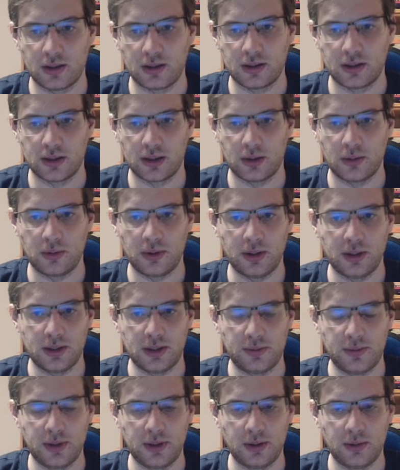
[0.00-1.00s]
So in this
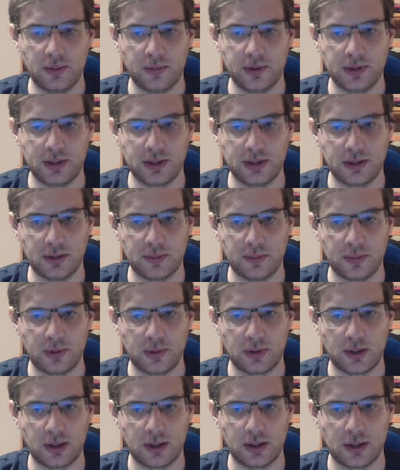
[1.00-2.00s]
video we see a
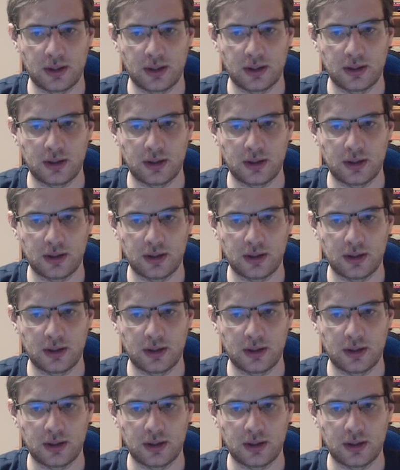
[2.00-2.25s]
more